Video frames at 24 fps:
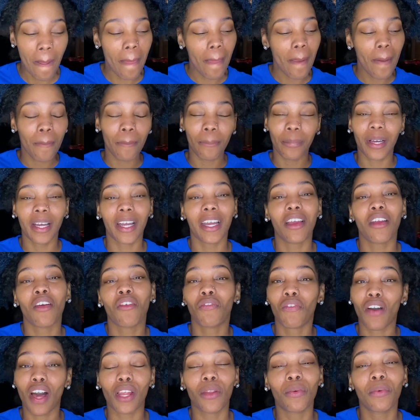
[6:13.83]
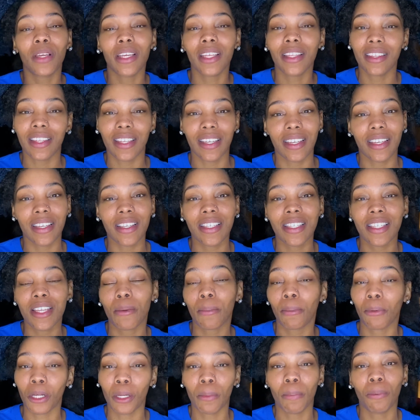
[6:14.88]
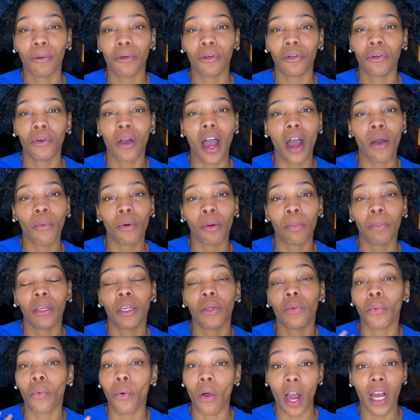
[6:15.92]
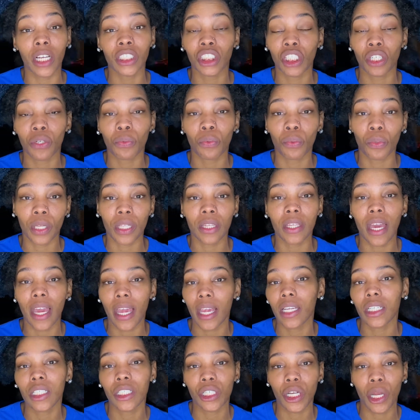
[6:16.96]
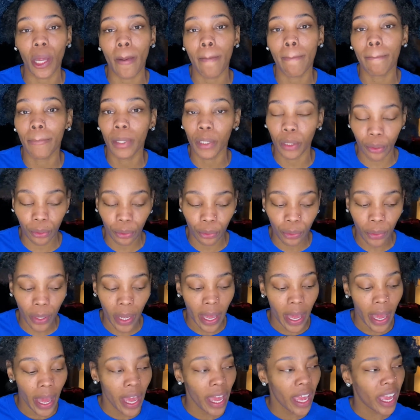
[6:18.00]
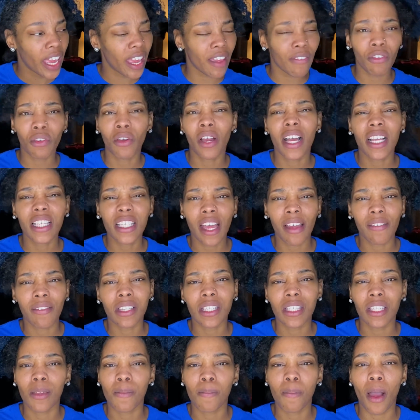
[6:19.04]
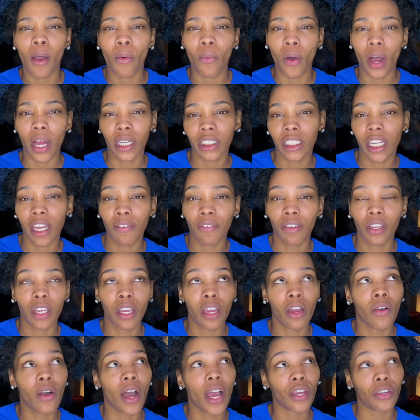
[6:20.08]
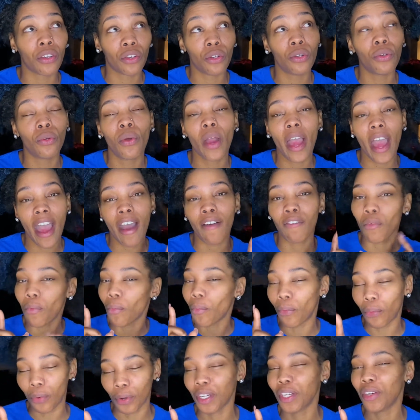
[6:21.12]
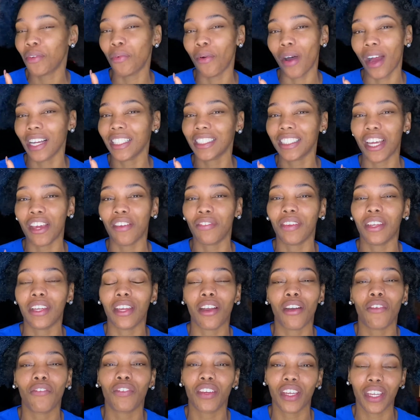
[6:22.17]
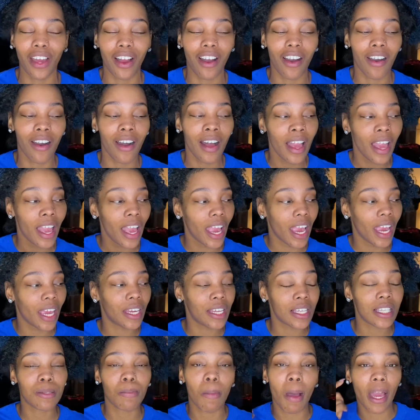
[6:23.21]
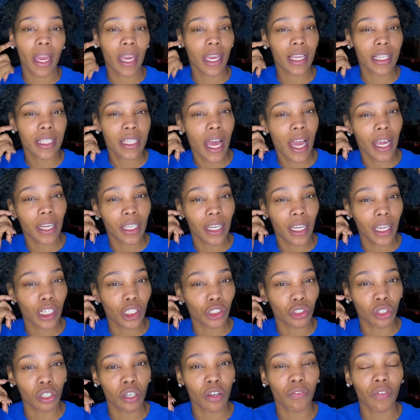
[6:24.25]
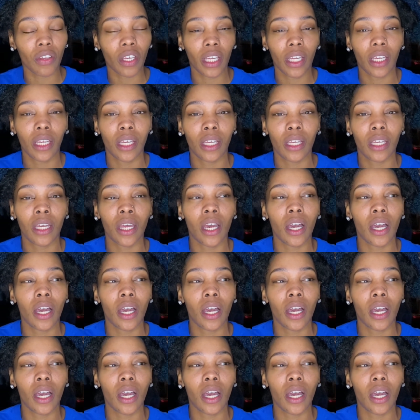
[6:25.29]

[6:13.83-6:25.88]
But following this pre-poo, I will be washing with a shampoo. If you guys haven't seen my wash day video, I do have one wash day video for y'all, and it's my anti-dandruff and